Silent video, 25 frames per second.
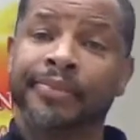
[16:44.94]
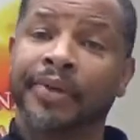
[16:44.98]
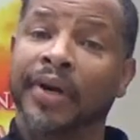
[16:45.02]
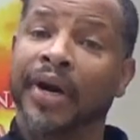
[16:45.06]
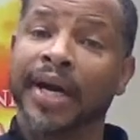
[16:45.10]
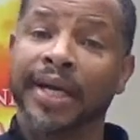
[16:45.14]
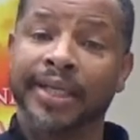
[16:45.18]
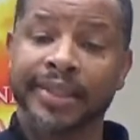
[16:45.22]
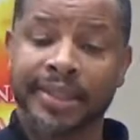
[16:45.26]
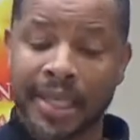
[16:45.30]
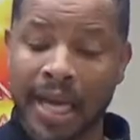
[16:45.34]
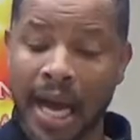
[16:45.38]

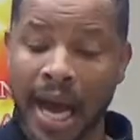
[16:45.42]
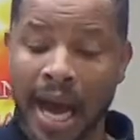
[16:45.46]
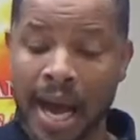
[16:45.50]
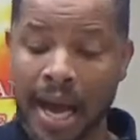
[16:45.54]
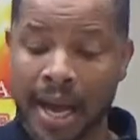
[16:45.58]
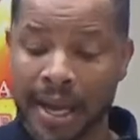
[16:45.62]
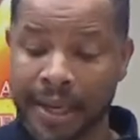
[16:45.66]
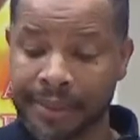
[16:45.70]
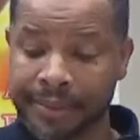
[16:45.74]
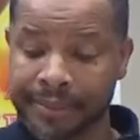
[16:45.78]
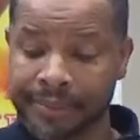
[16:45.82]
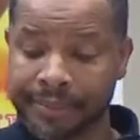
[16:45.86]
Praise God.
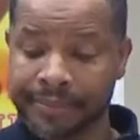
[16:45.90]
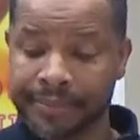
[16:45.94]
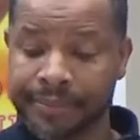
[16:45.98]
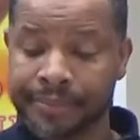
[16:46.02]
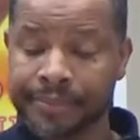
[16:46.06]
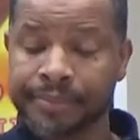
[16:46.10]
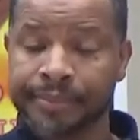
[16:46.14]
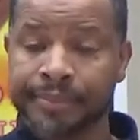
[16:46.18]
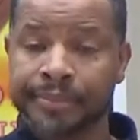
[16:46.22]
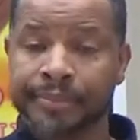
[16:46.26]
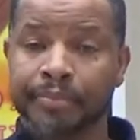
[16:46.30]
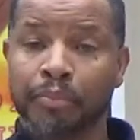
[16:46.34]

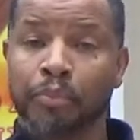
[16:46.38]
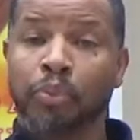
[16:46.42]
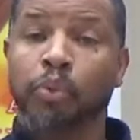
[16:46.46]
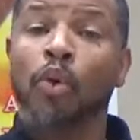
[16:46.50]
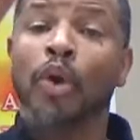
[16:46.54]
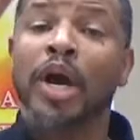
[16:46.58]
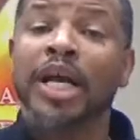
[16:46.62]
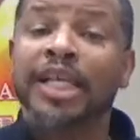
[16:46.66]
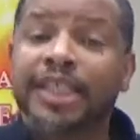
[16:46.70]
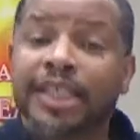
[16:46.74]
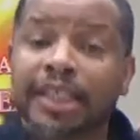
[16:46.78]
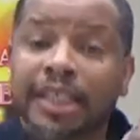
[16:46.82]

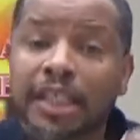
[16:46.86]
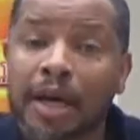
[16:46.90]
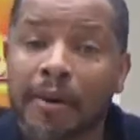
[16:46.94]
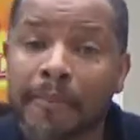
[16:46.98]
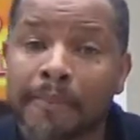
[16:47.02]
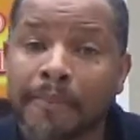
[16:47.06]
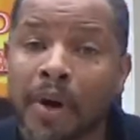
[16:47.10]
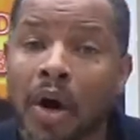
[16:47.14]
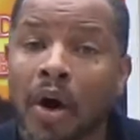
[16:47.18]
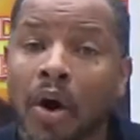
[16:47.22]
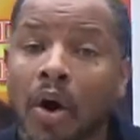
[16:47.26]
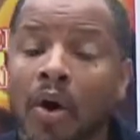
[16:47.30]

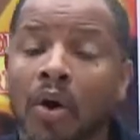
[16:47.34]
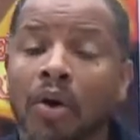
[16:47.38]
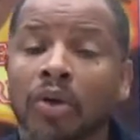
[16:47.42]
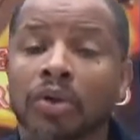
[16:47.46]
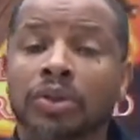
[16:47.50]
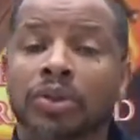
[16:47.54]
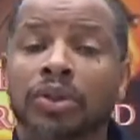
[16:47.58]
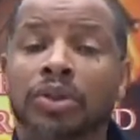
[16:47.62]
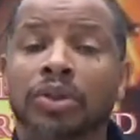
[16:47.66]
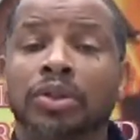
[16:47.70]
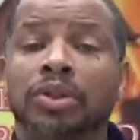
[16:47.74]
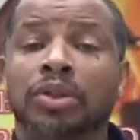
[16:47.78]

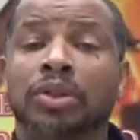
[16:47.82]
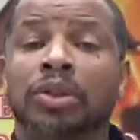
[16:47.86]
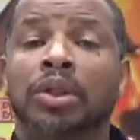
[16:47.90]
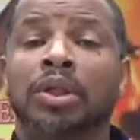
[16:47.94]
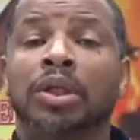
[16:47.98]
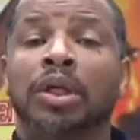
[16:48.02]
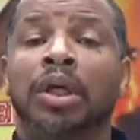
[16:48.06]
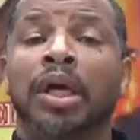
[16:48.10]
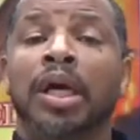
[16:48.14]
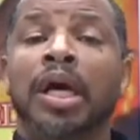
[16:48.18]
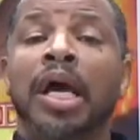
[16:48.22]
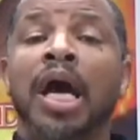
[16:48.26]
Principles,
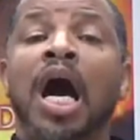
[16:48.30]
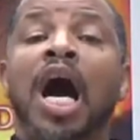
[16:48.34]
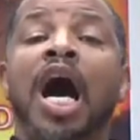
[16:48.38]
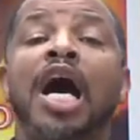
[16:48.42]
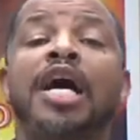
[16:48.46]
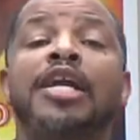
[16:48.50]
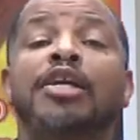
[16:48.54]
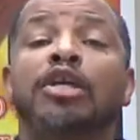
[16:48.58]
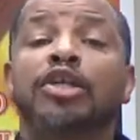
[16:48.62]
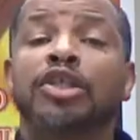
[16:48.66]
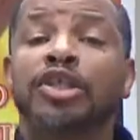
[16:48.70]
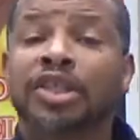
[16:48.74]

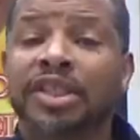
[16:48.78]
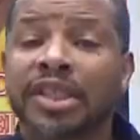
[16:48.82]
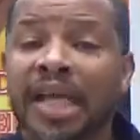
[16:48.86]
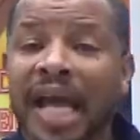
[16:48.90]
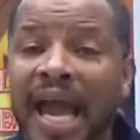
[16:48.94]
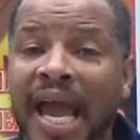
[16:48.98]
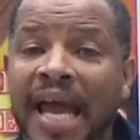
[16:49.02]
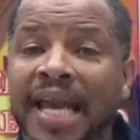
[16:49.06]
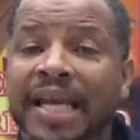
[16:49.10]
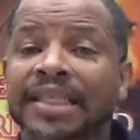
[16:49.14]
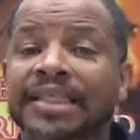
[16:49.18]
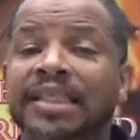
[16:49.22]
mm-hmm.
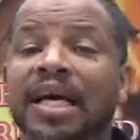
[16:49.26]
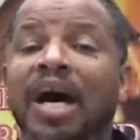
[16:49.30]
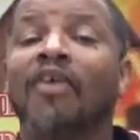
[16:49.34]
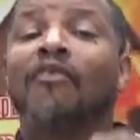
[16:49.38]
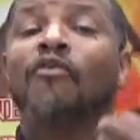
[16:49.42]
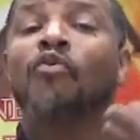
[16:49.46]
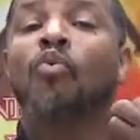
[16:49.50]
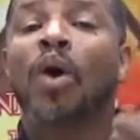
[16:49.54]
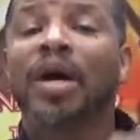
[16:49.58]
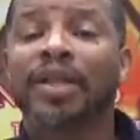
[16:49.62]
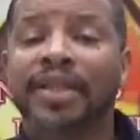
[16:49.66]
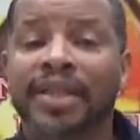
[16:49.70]
understanding
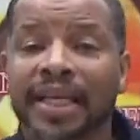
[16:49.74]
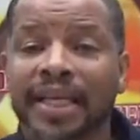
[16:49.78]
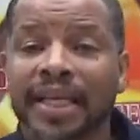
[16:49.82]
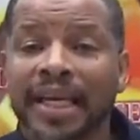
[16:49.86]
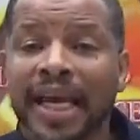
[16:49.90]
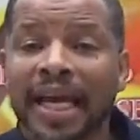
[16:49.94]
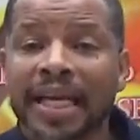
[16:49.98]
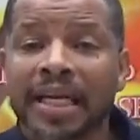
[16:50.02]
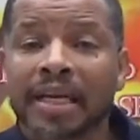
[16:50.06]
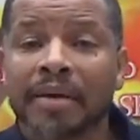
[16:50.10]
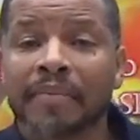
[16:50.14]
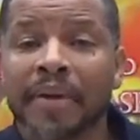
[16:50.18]
of what the
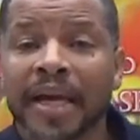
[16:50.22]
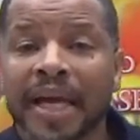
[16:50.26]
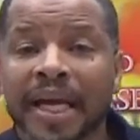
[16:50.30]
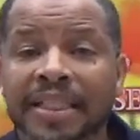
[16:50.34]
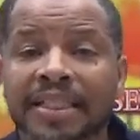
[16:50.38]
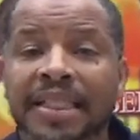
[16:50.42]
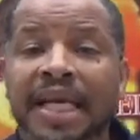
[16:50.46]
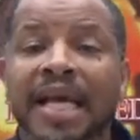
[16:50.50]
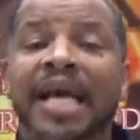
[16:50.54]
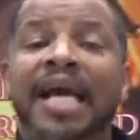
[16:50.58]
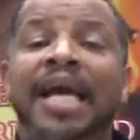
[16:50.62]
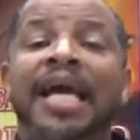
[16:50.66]
kingdom
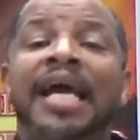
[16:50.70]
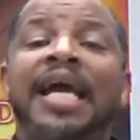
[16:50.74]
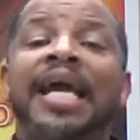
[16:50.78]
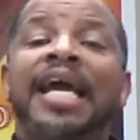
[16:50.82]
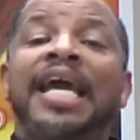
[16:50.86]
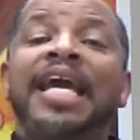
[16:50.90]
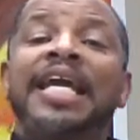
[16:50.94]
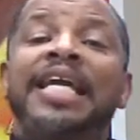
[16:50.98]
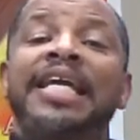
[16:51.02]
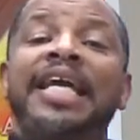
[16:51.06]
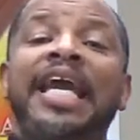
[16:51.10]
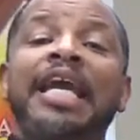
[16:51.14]
is.
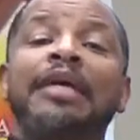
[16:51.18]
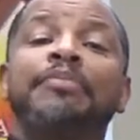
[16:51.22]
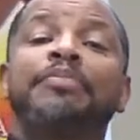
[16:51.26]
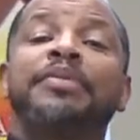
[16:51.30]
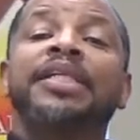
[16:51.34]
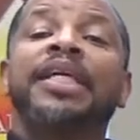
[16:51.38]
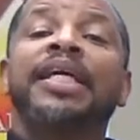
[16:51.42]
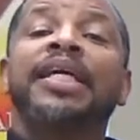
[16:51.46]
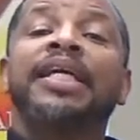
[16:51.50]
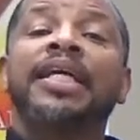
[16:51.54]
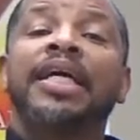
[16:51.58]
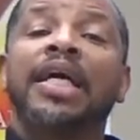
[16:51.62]
He keeps
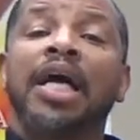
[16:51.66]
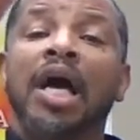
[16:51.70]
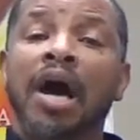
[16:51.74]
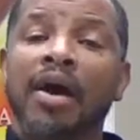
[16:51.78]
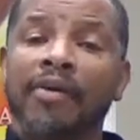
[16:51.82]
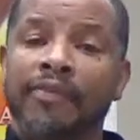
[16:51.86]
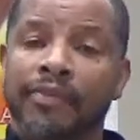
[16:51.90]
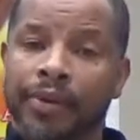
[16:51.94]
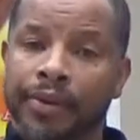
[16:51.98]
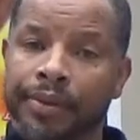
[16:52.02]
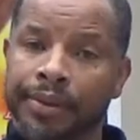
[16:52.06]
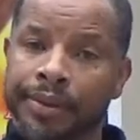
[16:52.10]
it
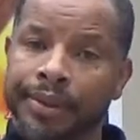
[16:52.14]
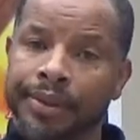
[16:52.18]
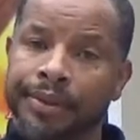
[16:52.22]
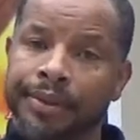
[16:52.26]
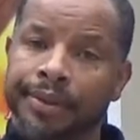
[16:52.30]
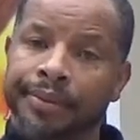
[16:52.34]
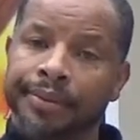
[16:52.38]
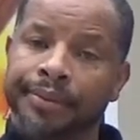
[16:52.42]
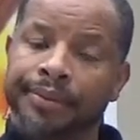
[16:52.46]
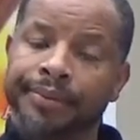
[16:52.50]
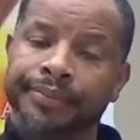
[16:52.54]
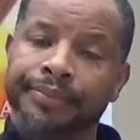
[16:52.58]
covered.
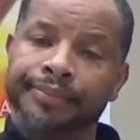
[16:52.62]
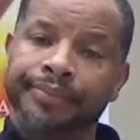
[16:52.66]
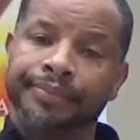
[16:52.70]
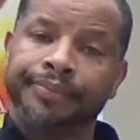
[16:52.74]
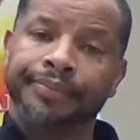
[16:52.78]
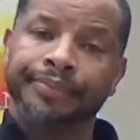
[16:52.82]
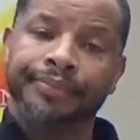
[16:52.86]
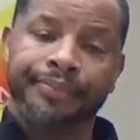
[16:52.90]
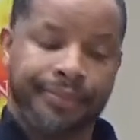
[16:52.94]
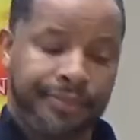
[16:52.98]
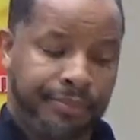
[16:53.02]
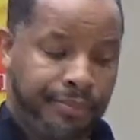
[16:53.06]
Mm-hmm.
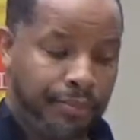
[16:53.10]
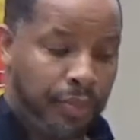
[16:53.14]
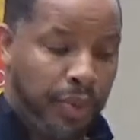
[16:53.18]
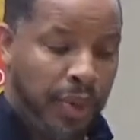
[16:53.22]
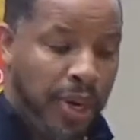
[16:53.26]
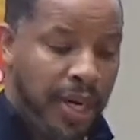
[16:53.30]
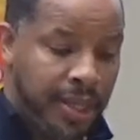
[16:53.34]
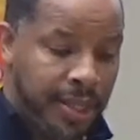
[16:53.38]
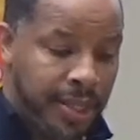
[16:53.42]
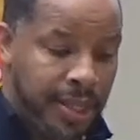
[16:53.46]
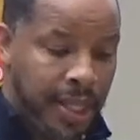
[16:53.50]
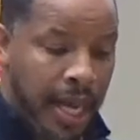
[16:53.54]

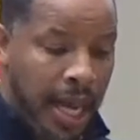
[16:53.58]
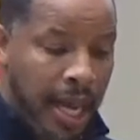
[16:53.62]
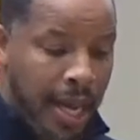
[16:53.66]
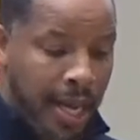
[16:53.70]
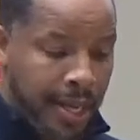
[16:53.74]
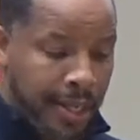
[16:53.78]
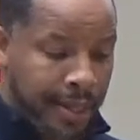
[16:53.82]
Praise God.